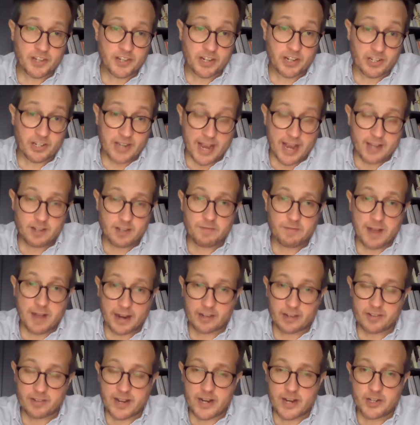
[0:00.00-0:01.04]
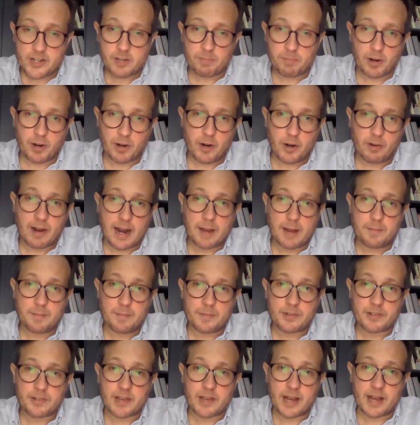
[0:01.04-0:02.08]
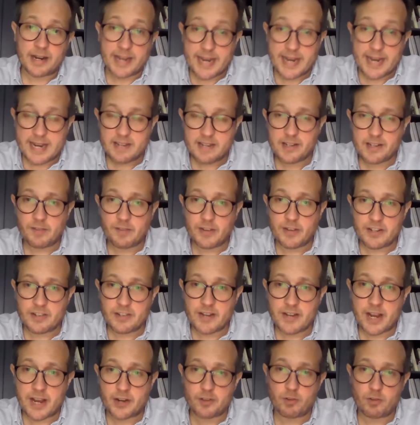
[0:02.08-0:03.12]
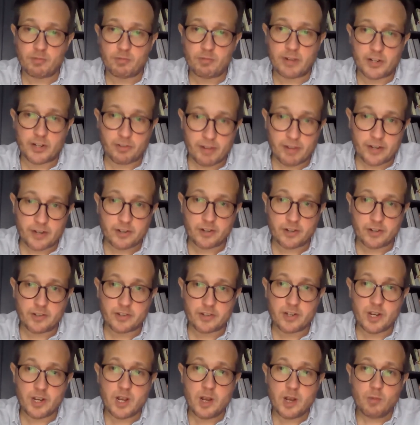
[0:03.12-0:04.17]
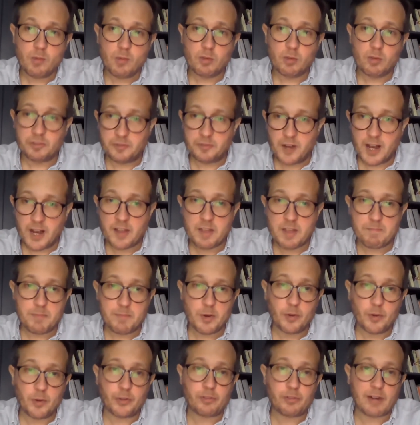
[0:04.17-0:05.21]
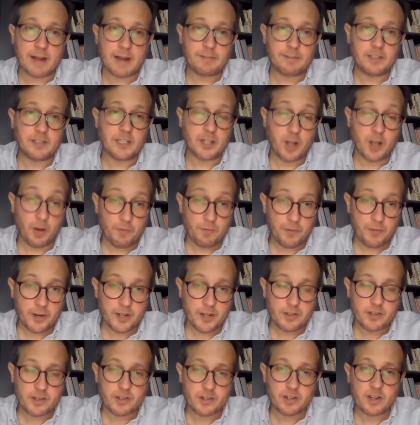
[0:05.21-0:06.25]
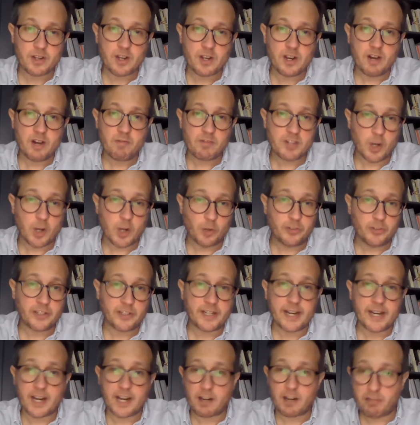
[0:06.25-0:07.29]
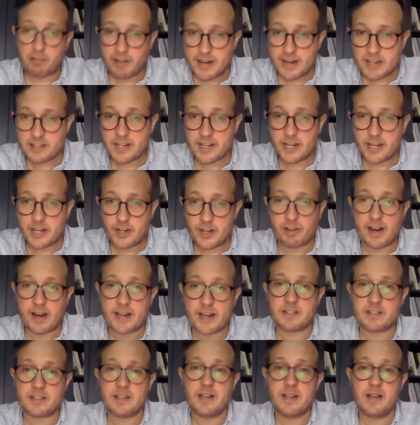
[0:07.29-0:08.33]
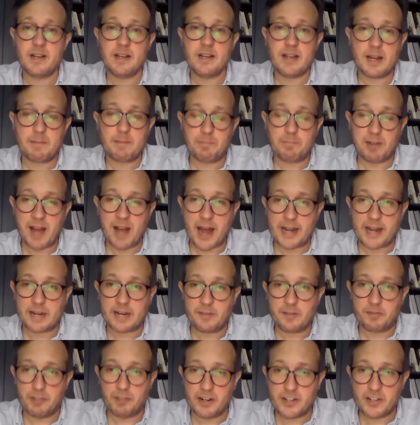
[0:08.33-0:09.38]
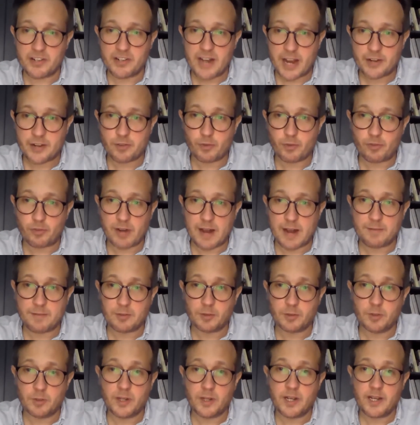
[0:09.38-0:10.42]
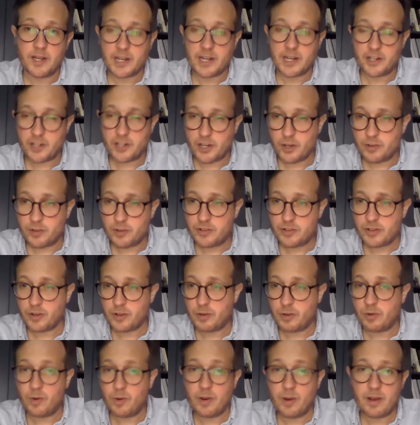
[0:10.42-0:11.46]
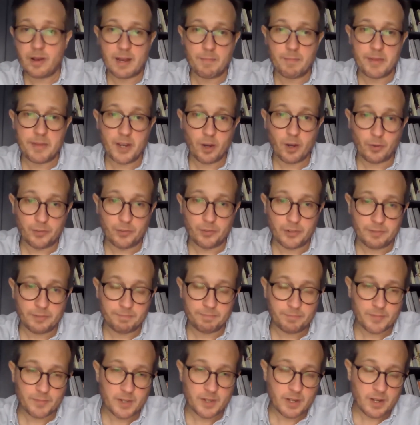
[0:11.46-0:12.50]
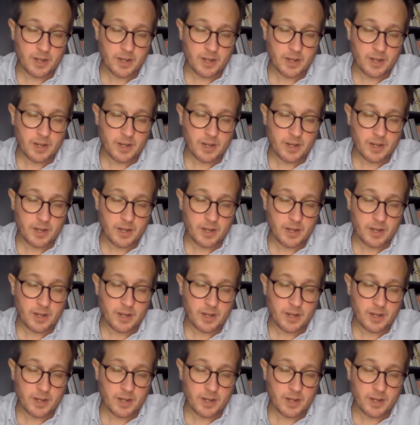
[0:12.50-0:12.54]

The success of vaccination programs and easing of international restrictions will further boost traveler confidence, resulting in increased interest and planning for international travel in Q2 and beyond.